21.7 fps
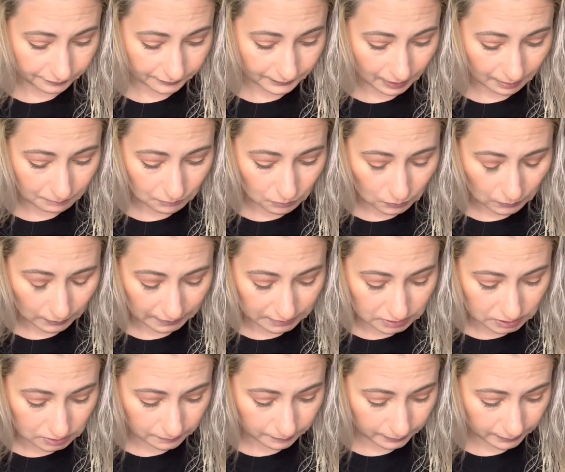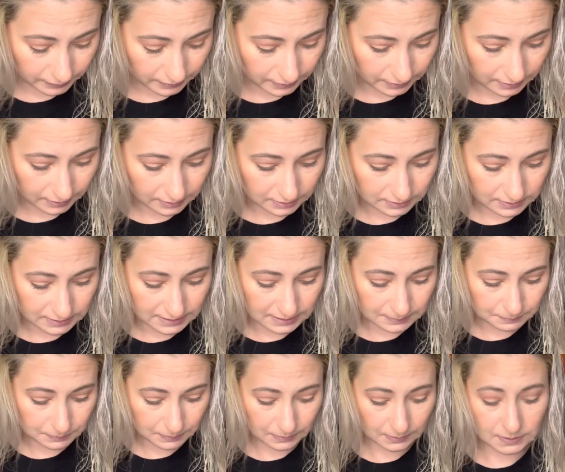I'm going to put a
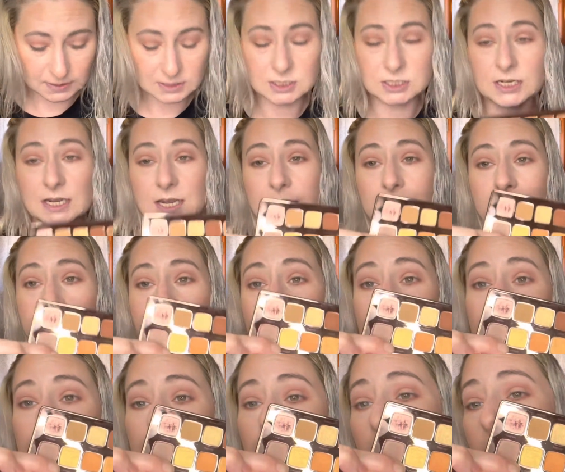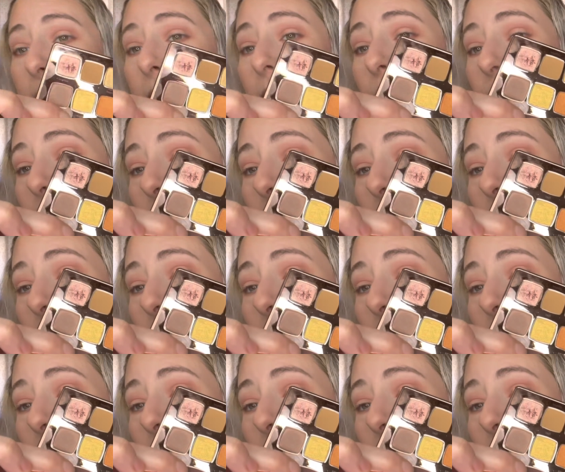deep shade into my outer